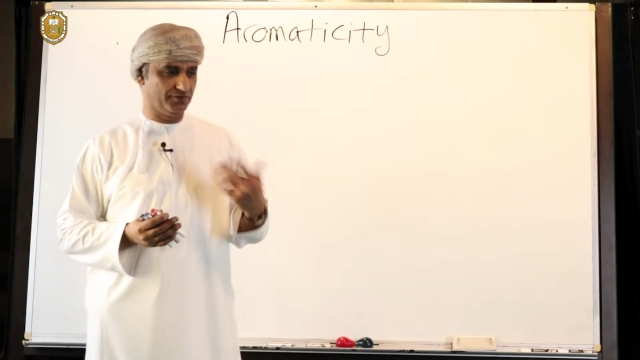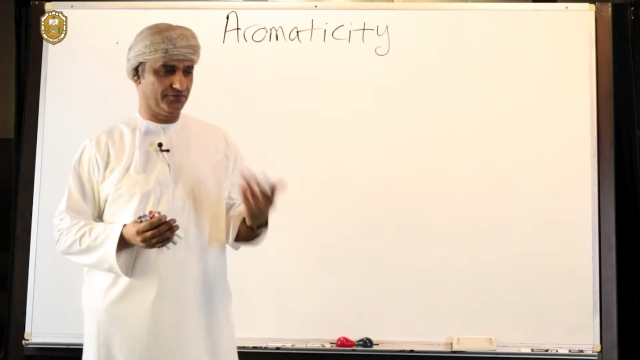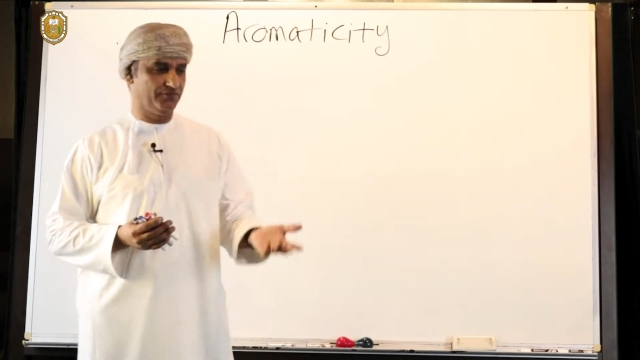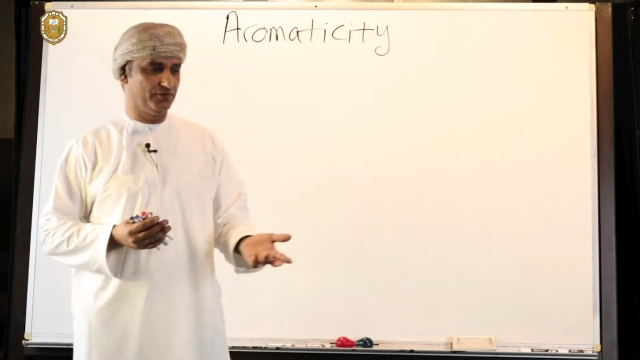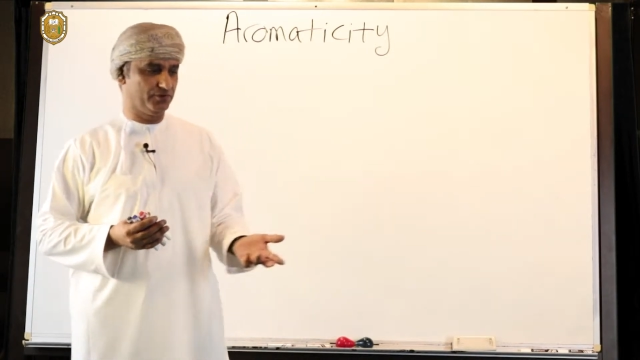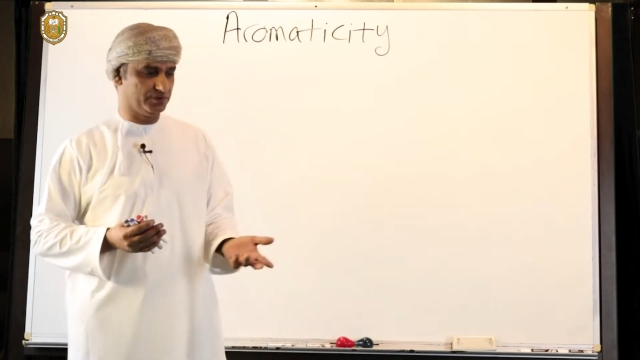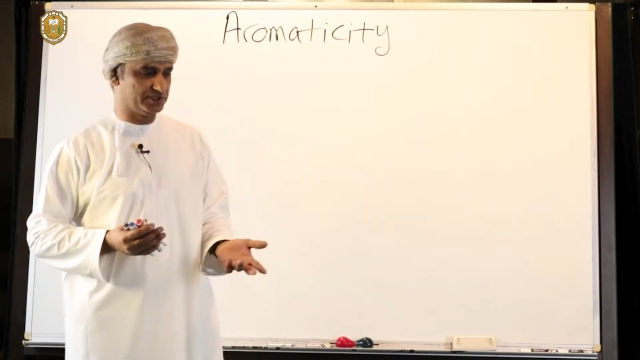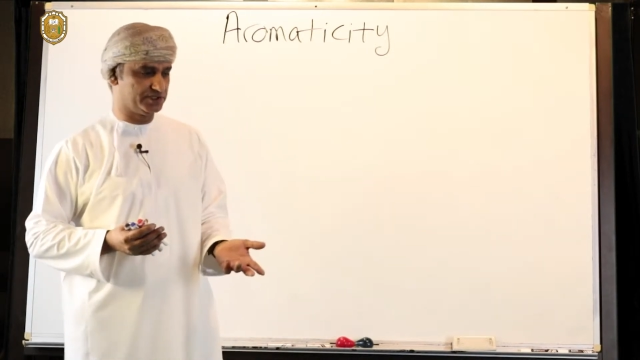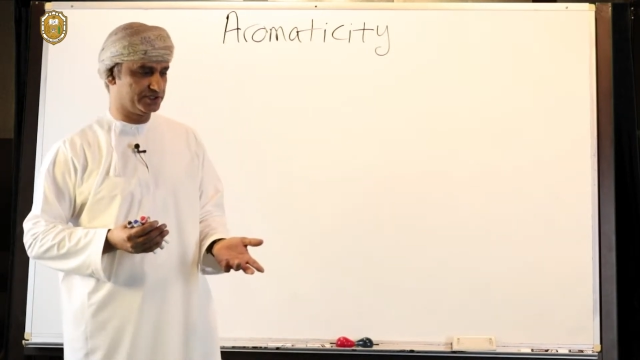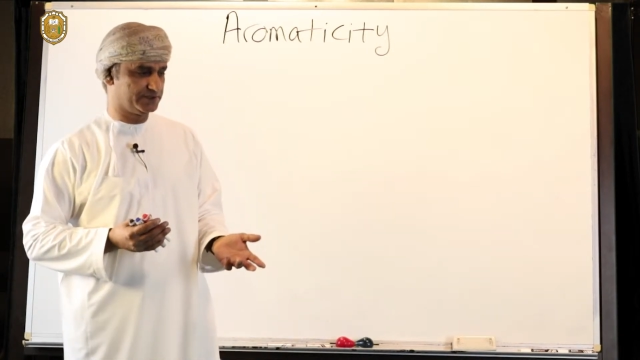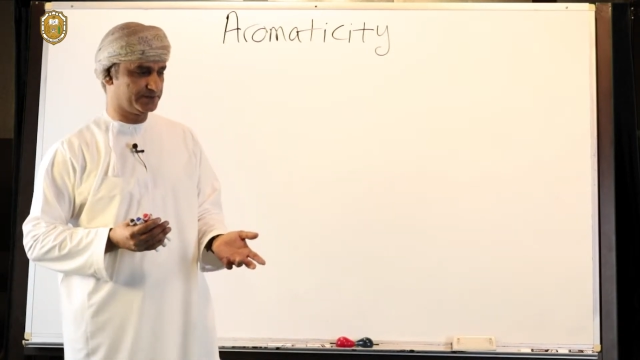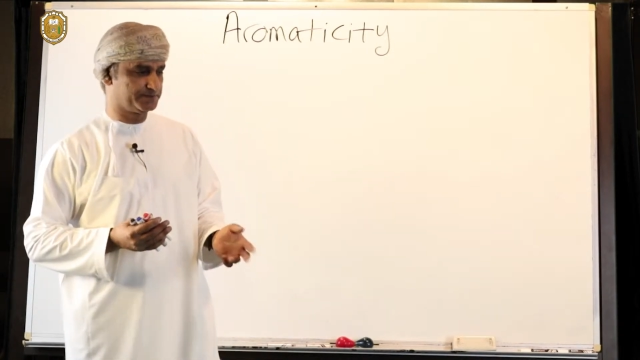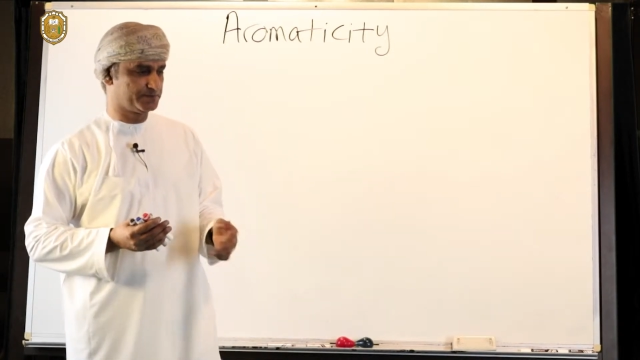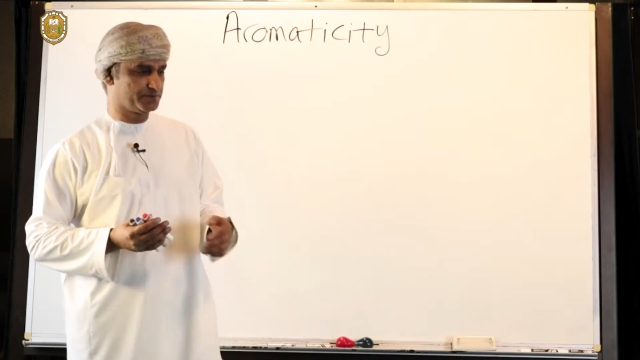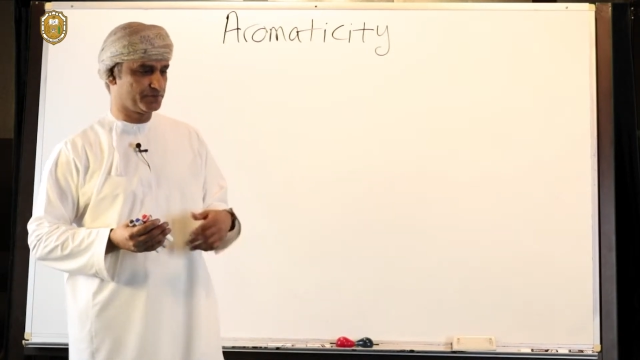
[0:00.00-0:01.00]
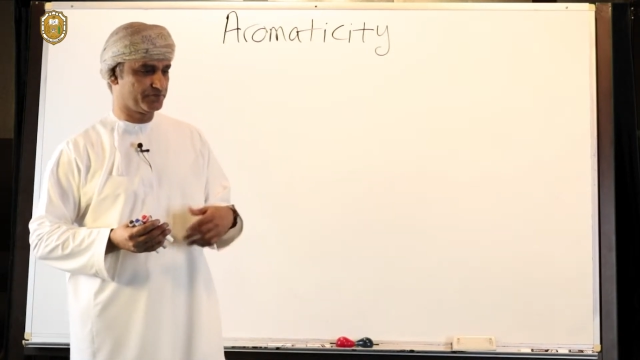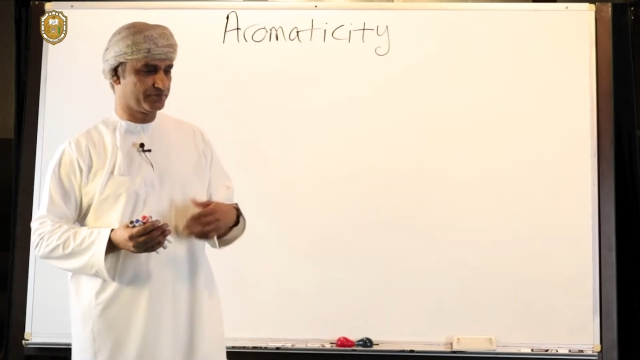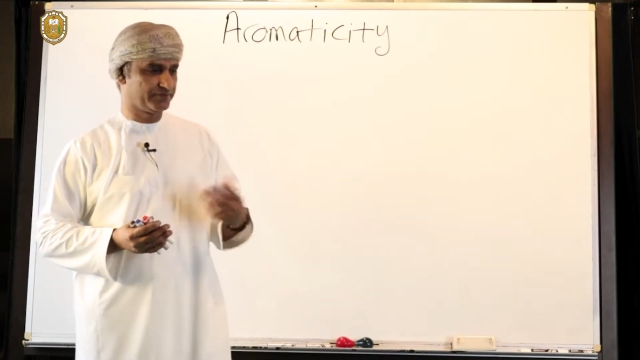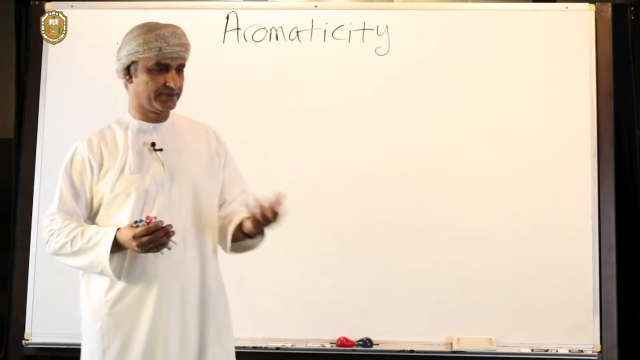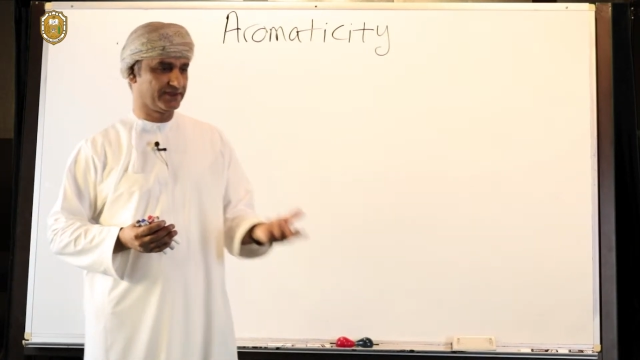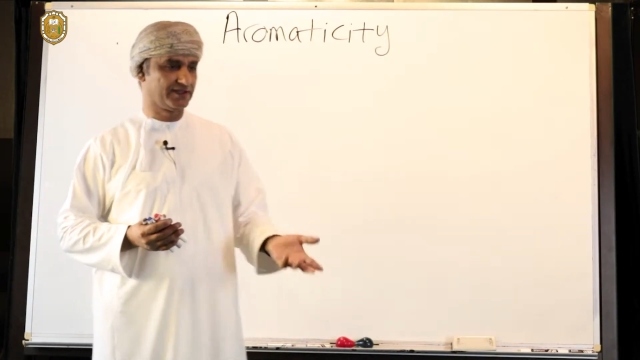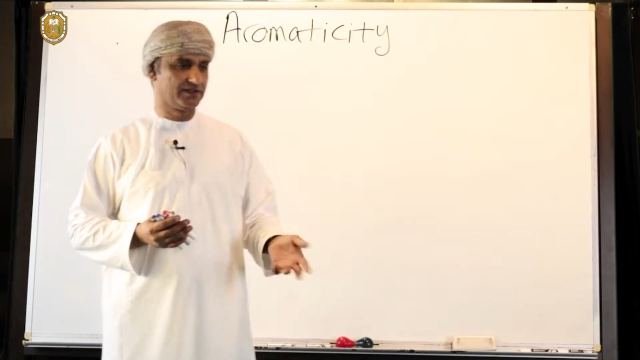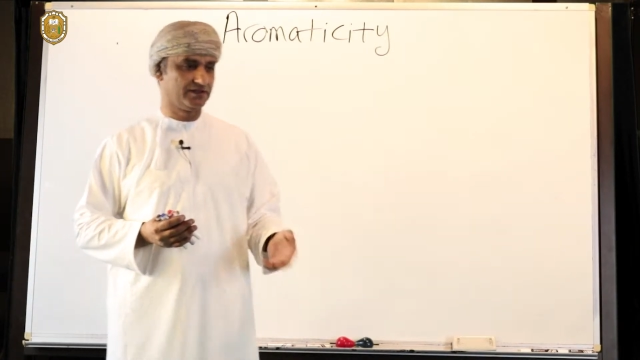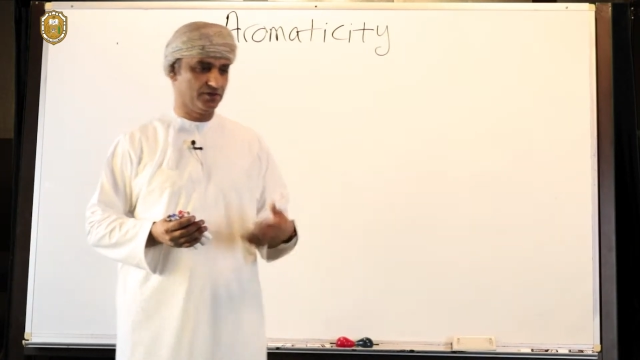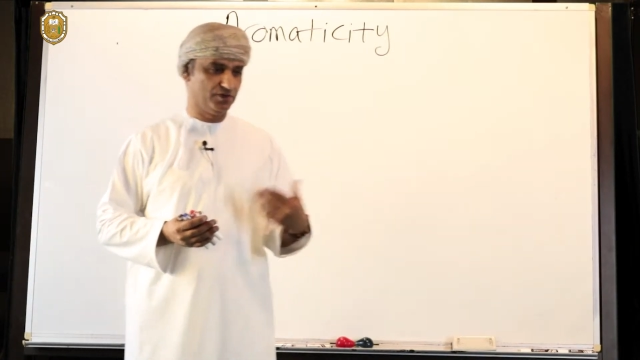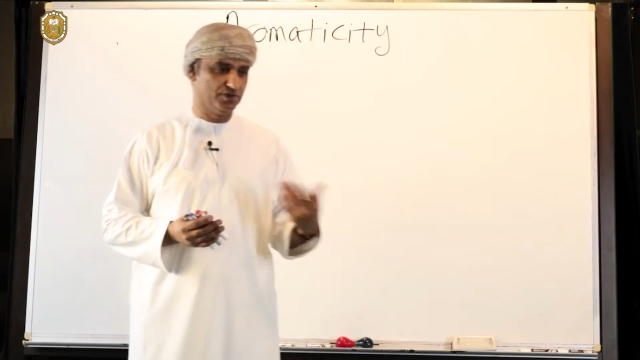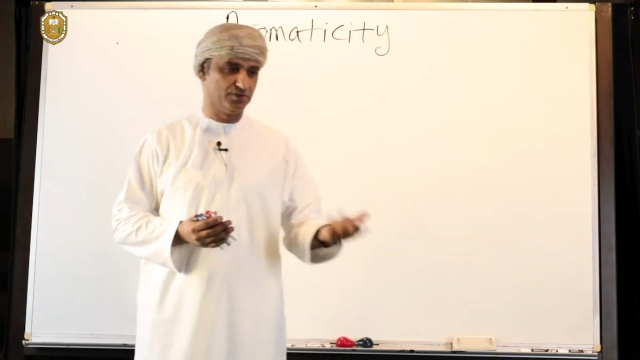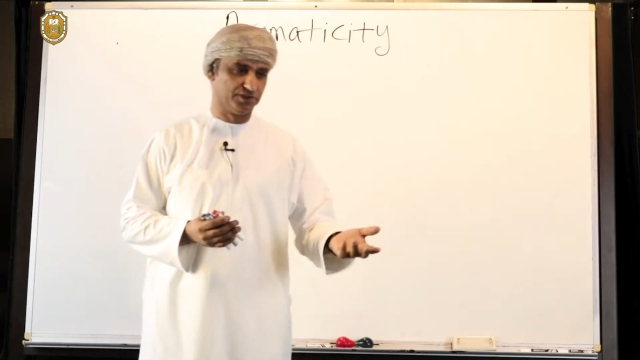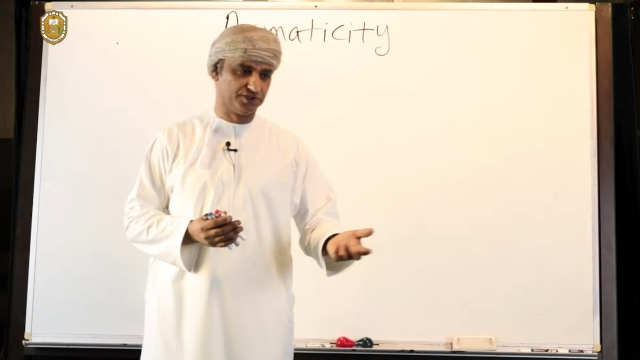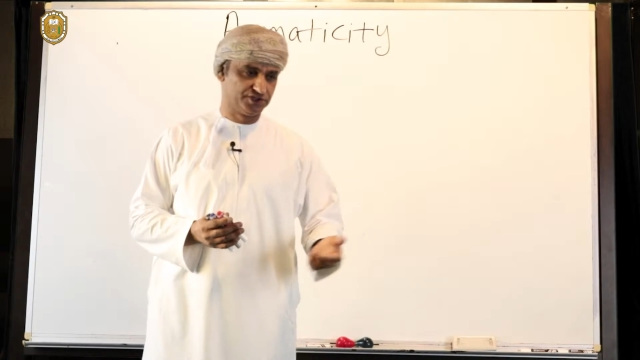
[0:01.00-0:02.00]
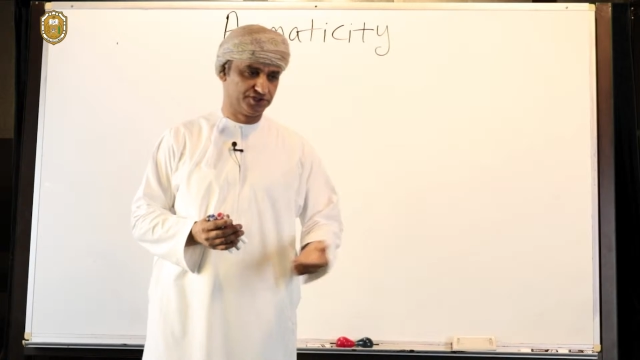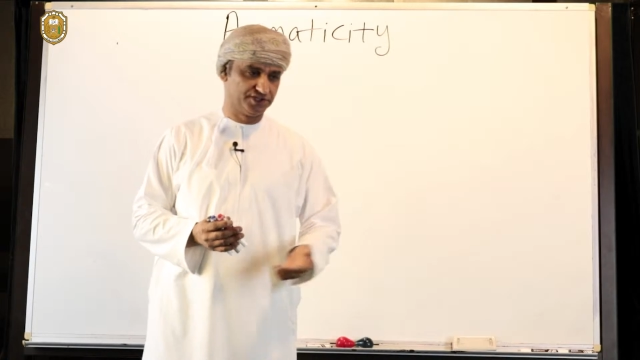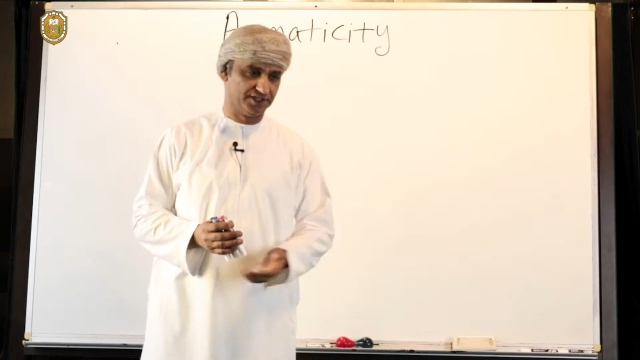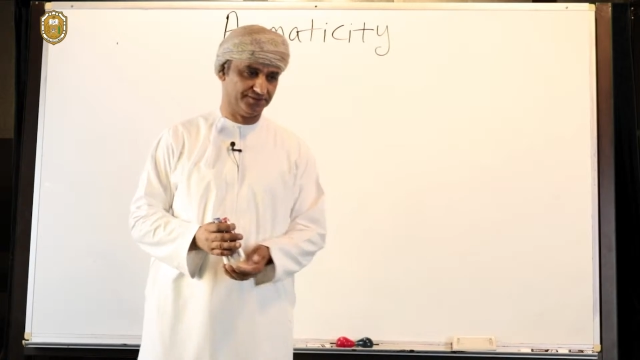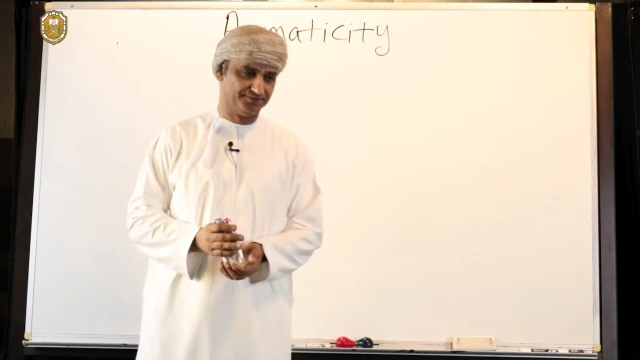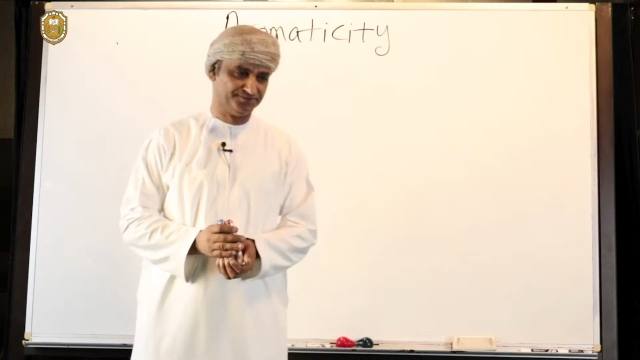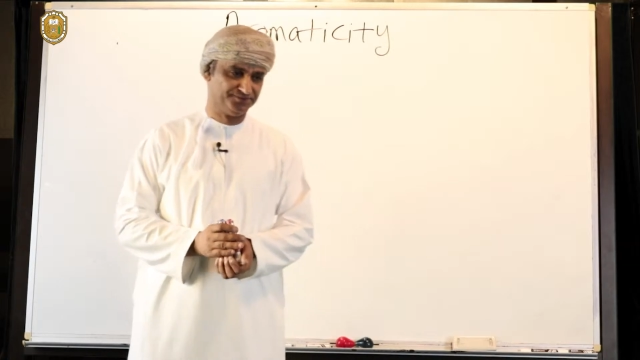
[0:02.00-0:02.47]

for which, on which, yeah.